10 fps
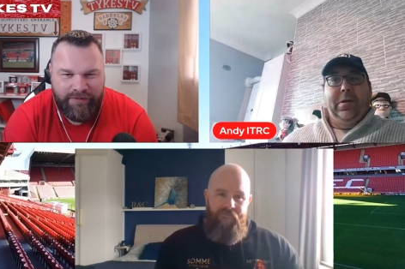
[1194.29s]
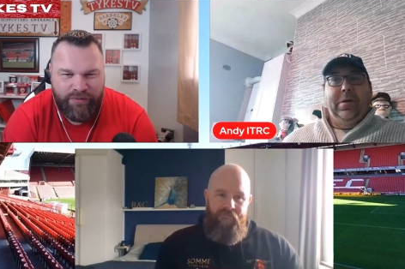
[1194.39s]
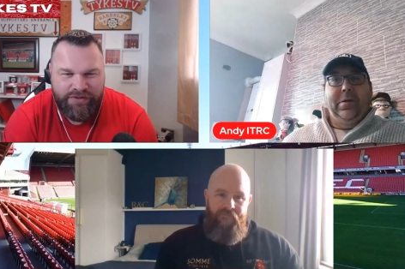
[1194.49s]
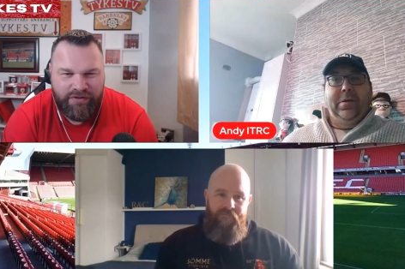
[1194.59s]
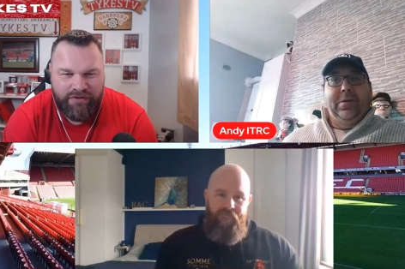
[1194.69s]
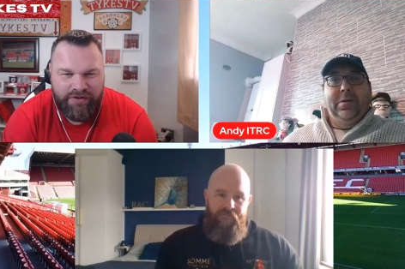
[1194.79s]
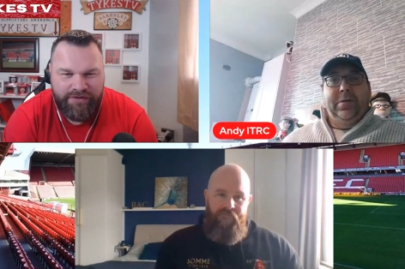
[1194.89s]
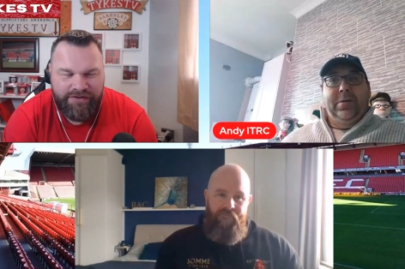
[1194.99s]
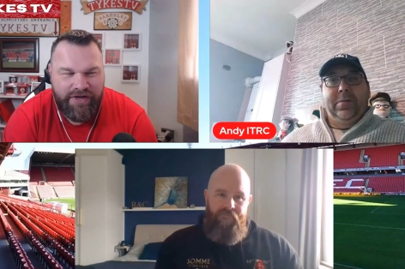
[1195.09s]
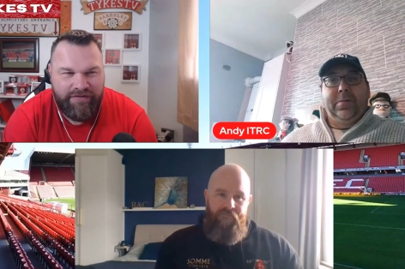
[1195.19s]
Speaker 1: whistle had gone.
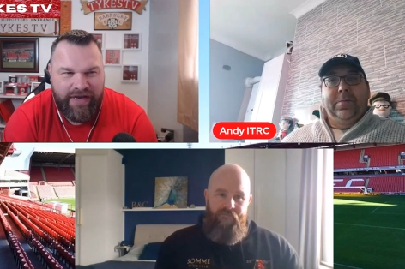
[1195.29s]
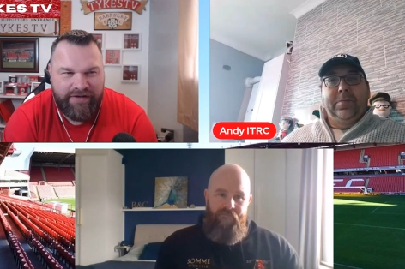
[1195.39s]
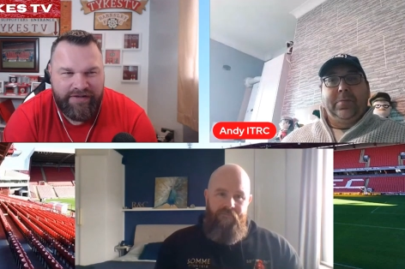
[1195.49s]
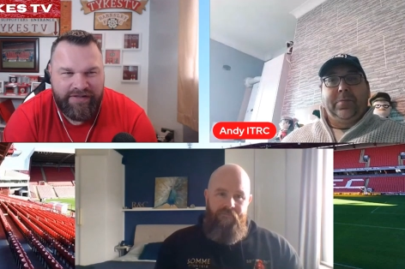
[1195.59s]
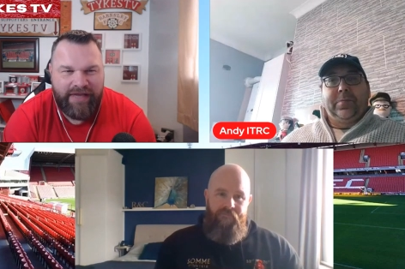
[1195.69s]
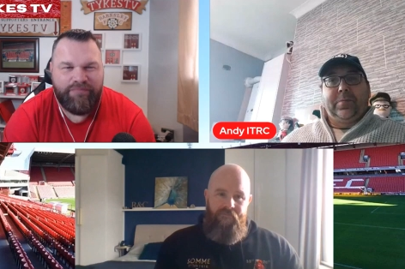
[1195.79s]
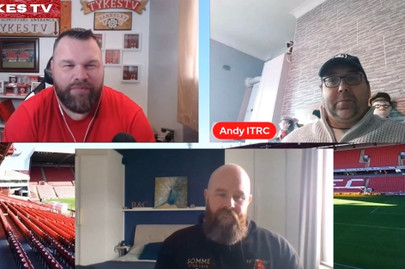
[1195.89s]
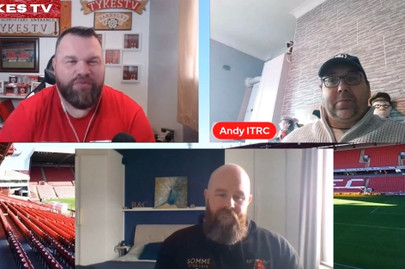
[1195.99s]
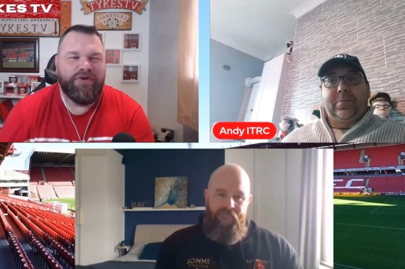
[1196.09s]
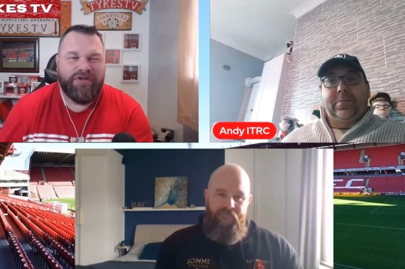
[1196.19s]
He turned around, he's like
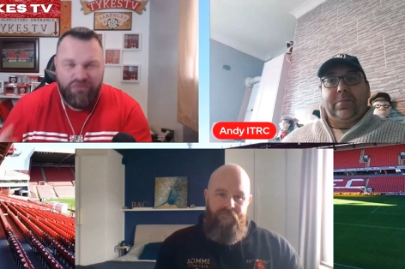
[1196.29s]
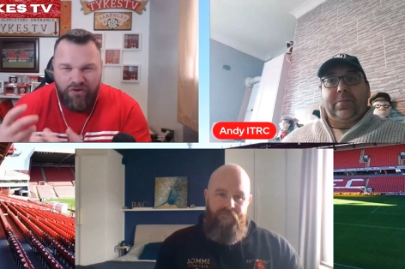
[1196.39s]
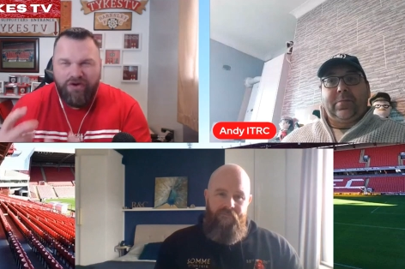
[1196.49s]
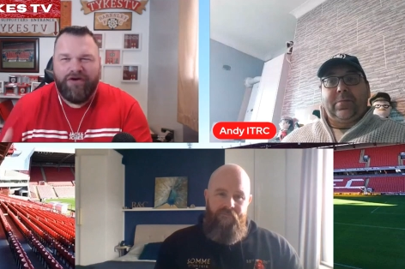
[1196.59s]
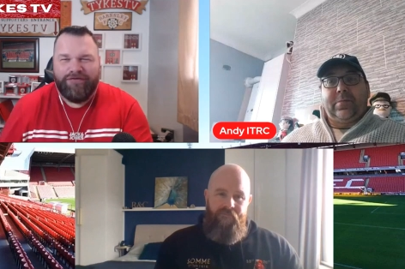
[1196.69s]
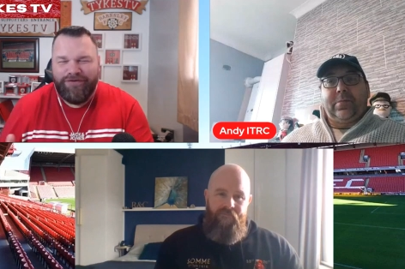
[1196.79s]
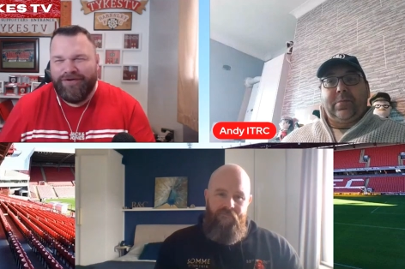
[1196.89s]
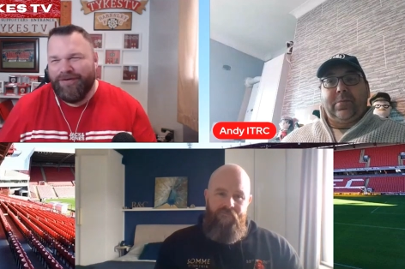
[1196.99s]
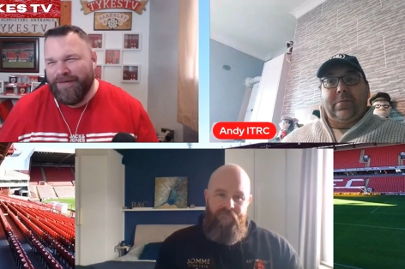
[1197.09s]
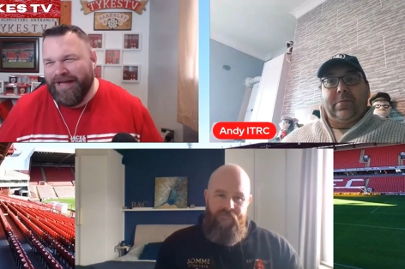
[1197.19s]
proper going, go on, go
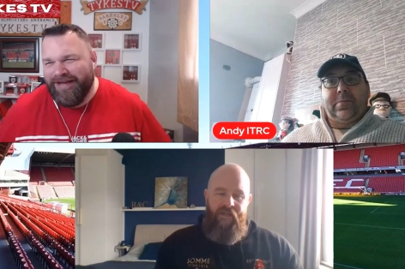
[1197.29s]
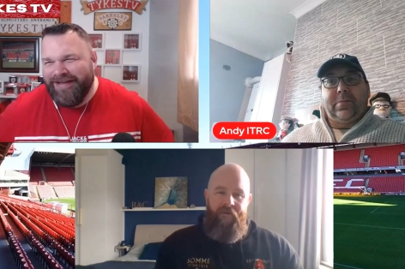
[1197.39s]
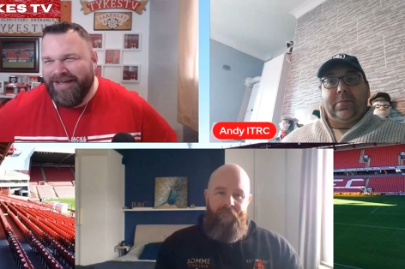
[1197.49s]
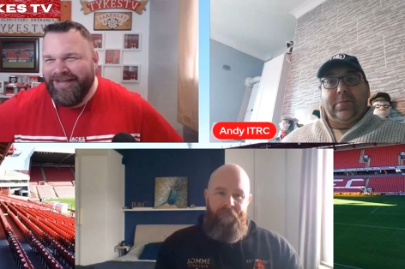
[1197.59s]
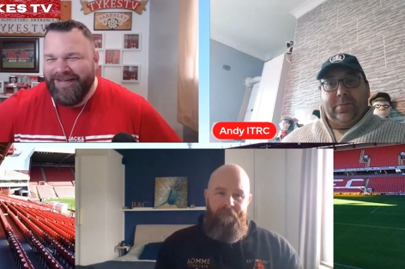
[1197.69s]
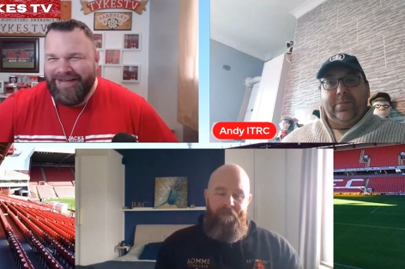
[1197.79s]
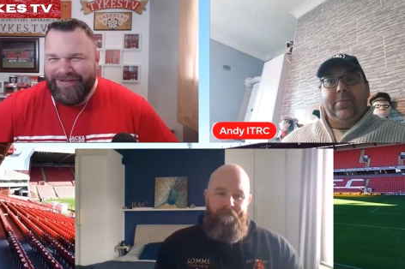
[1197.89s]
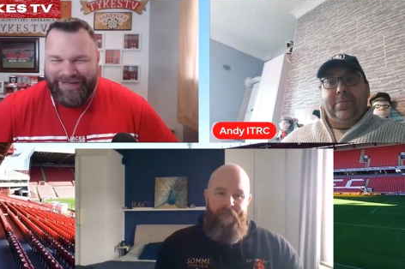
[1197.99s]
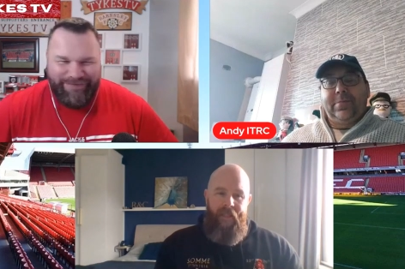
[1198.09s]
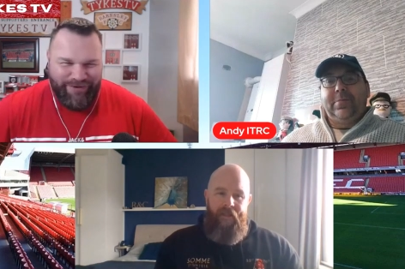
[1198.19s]
on. I'm like, yeah,
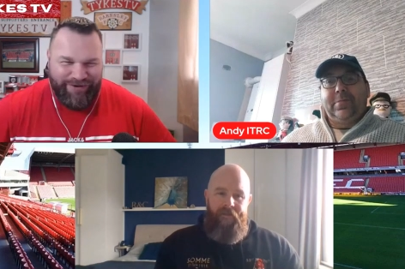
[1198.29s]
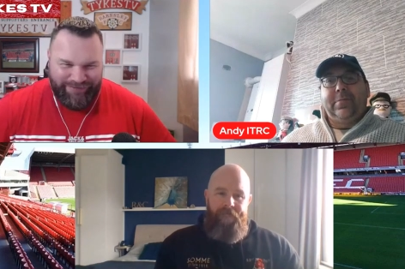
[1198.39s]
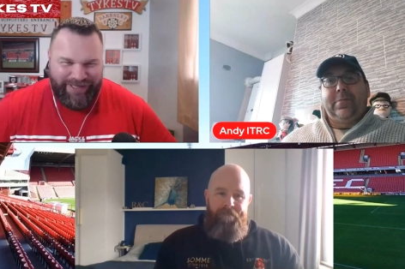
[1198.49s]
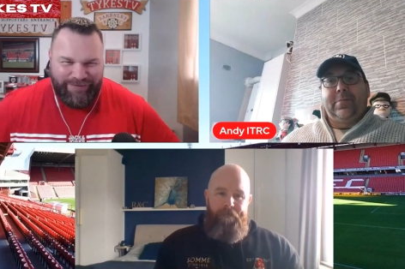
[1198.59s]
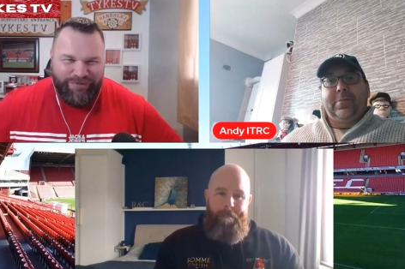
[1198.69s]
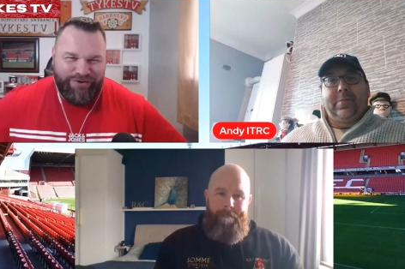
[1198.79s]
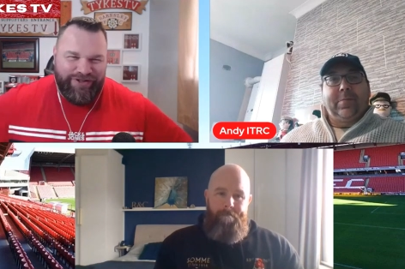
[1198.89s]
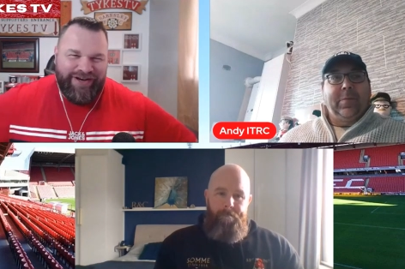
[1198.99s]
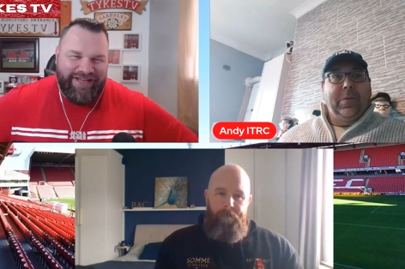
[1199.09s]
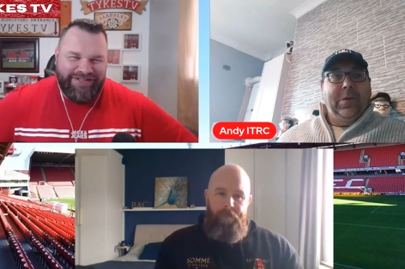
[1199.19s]
Lee, but- Lee
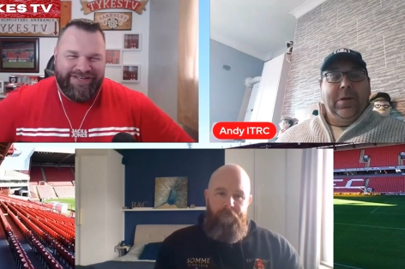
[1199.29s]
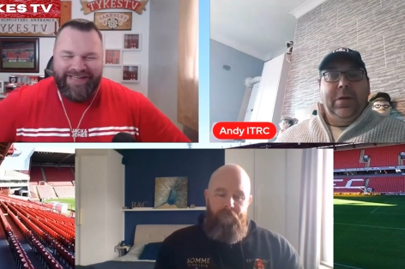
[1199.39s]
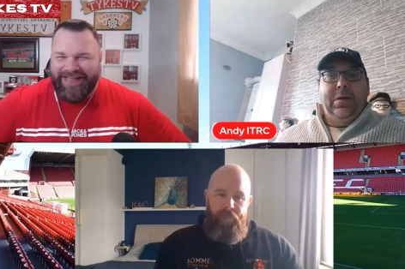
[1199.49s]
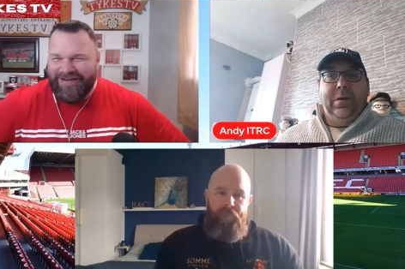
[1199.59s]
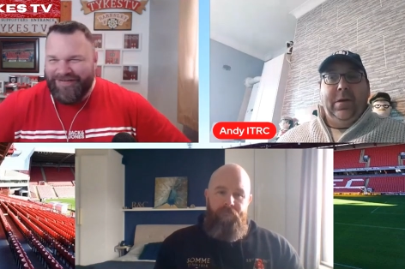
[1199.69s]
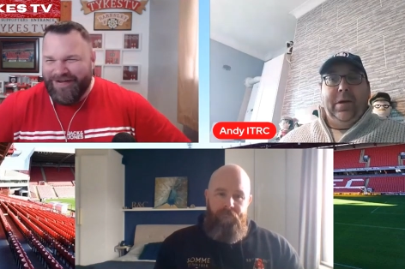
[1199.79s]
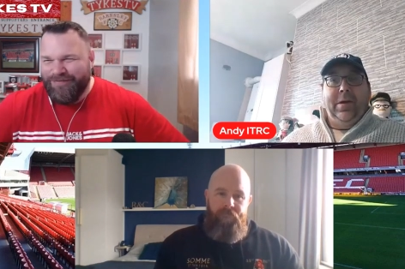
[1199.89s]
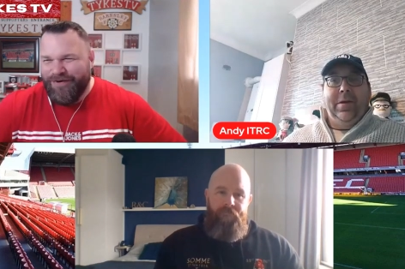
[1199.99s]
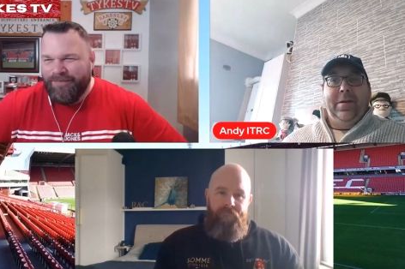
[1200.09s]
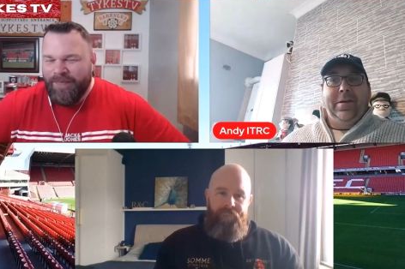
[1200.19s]
Butler esque kind of
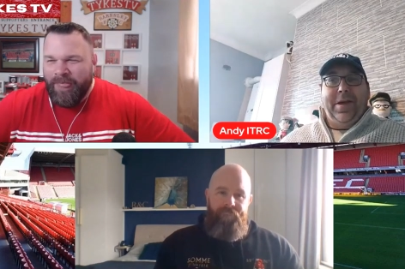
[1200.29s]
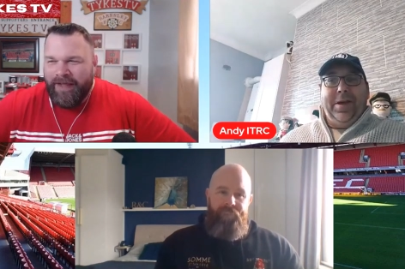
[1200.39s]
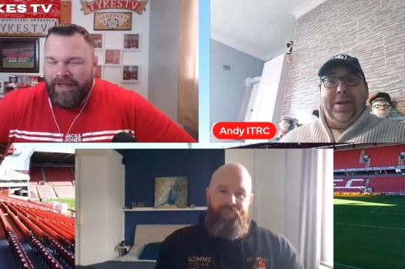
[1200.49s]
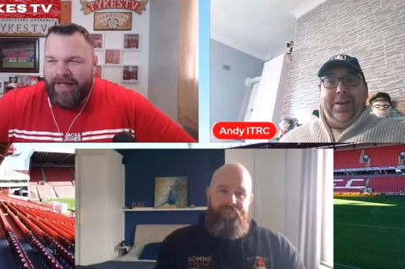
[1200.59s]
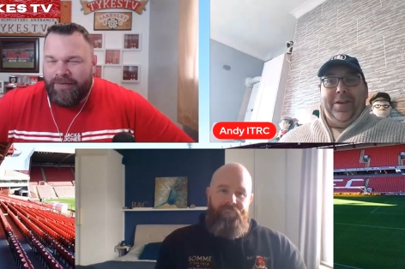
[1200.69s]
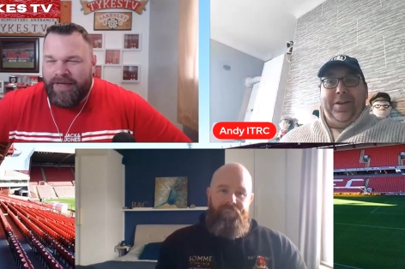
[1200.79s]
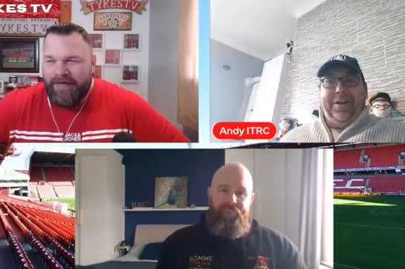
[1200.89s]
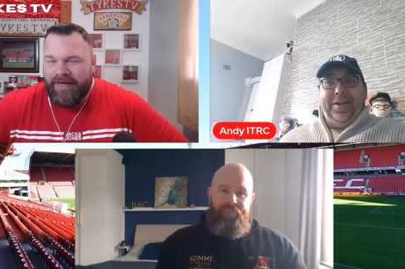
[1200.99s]
thing. But I mean,